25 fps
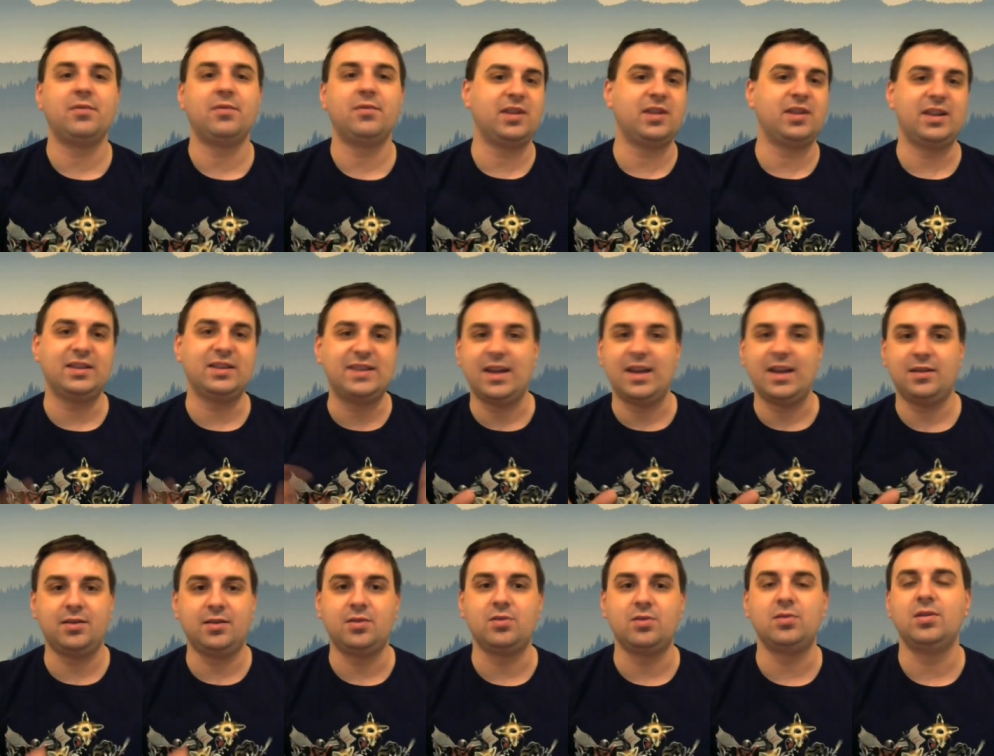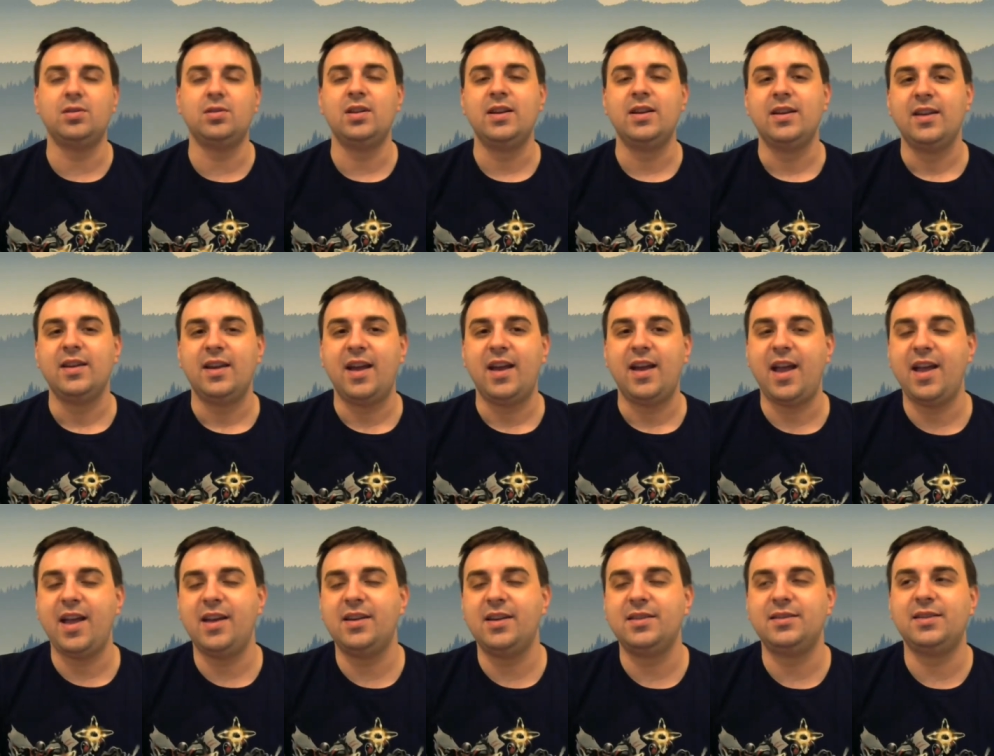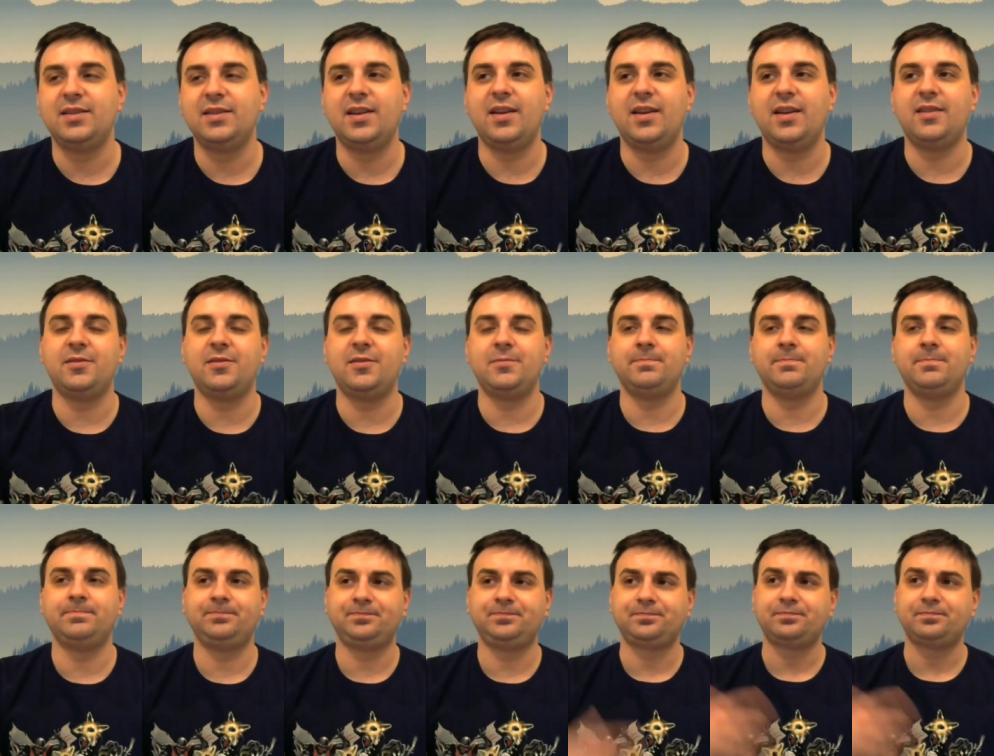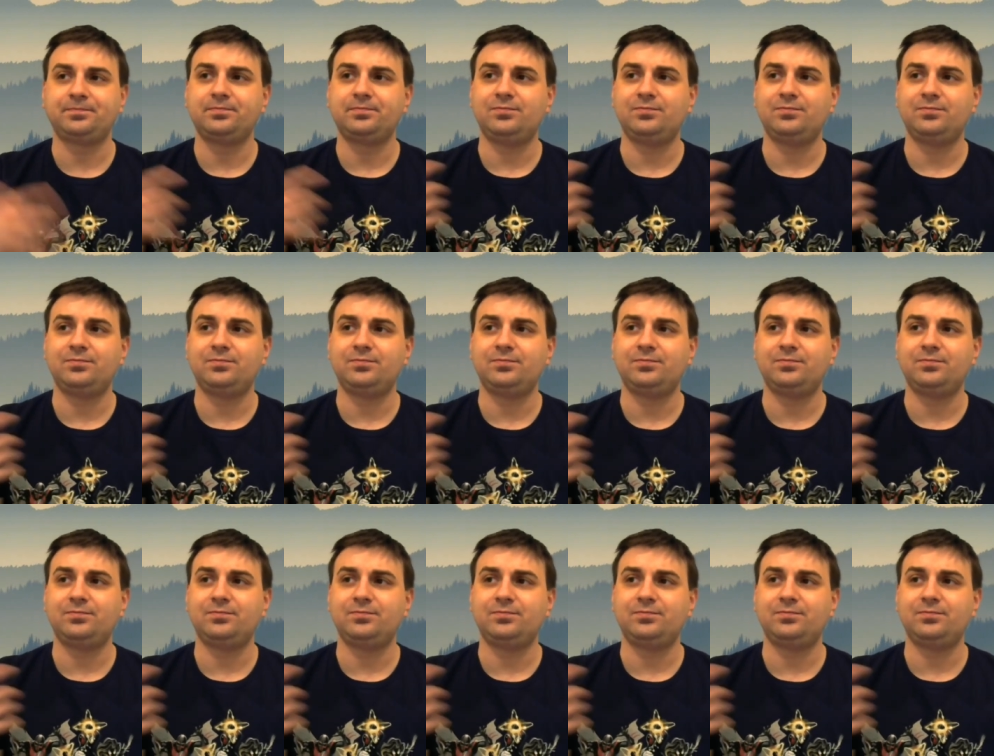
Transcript: We're going to get technical. And um,